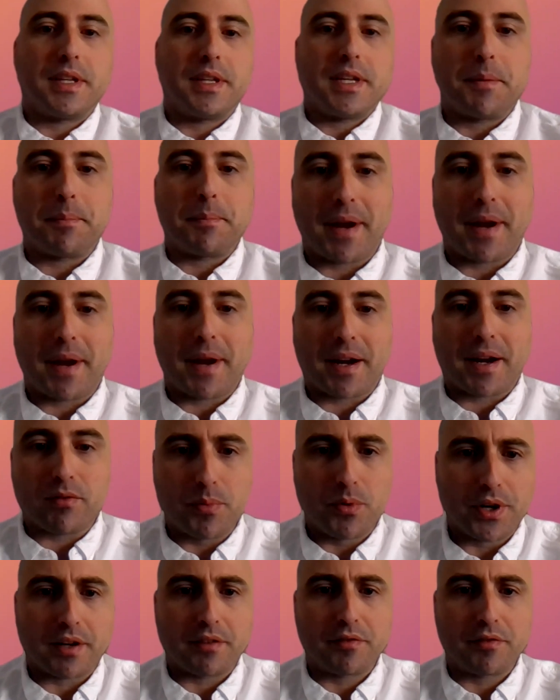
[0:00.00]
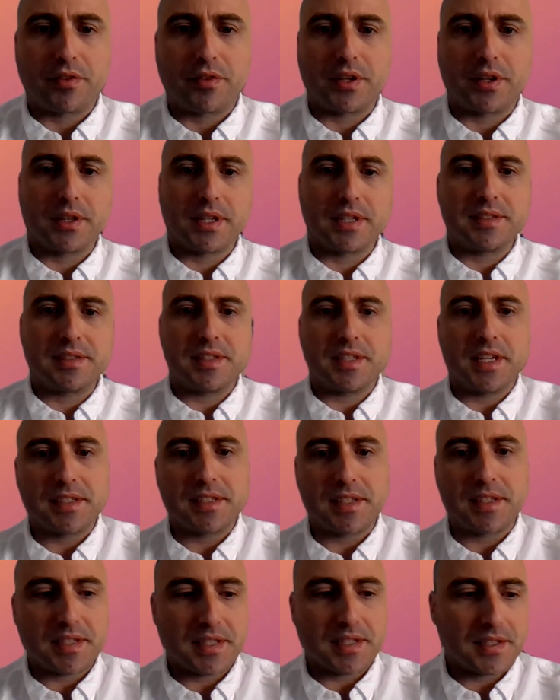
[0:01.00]
impact reporting for listed
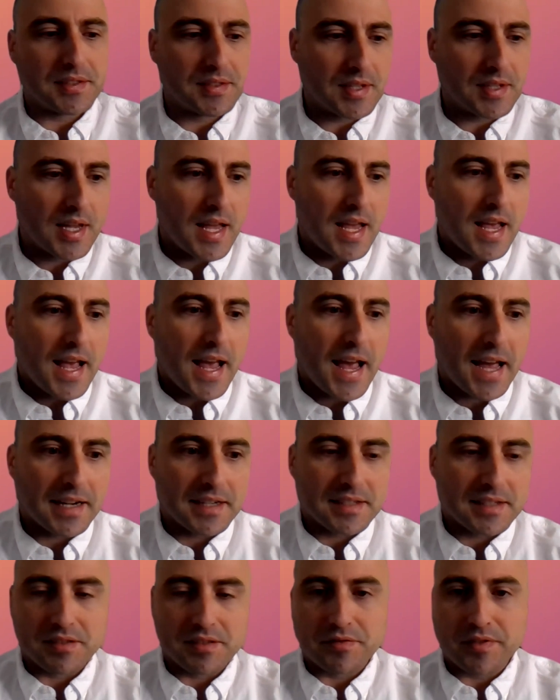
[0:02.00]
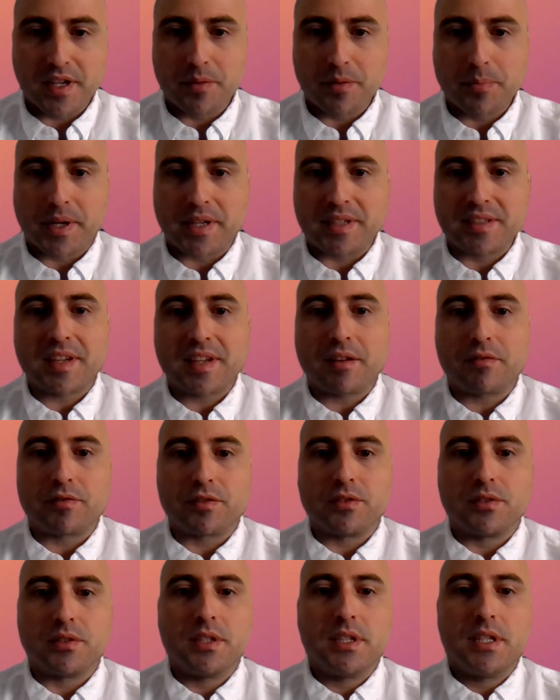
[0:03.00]
entities, and is developing
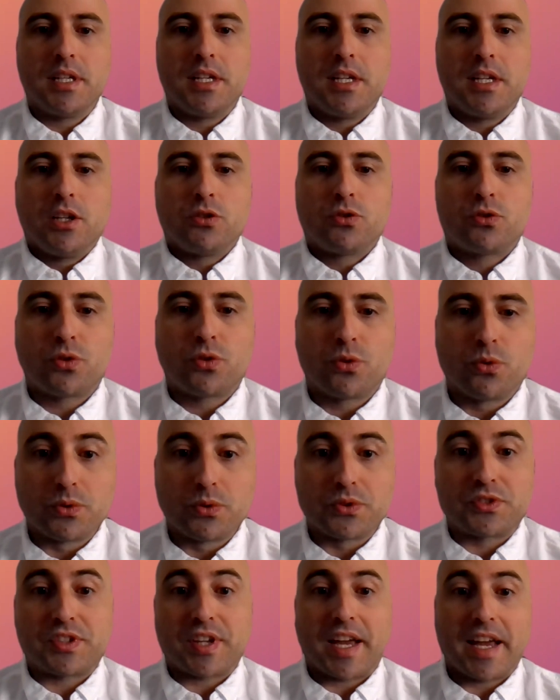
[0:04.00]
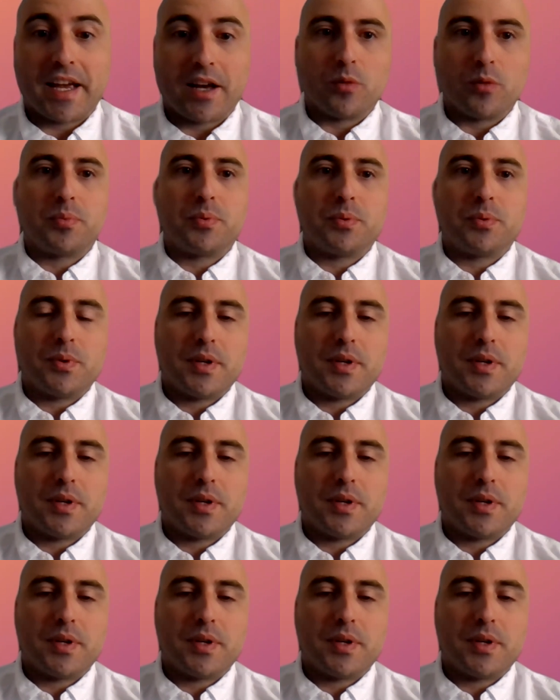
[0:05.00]
several tools to help